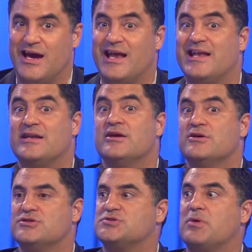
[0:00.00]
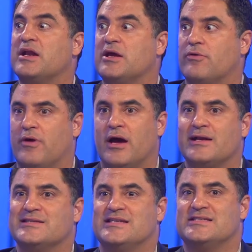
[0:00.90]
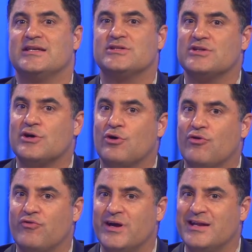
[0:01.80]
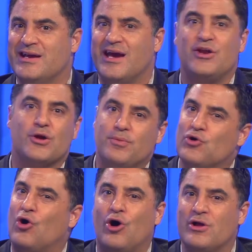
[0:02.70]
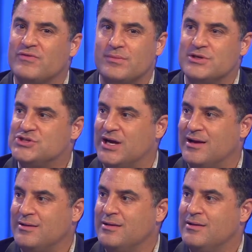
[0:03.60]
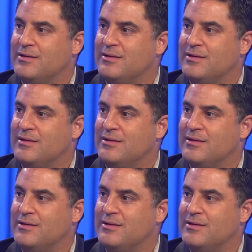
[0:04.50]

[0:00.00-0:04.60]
and then spreading it around because they sent it to their girlfriend, and you're gonna put all of them in jail?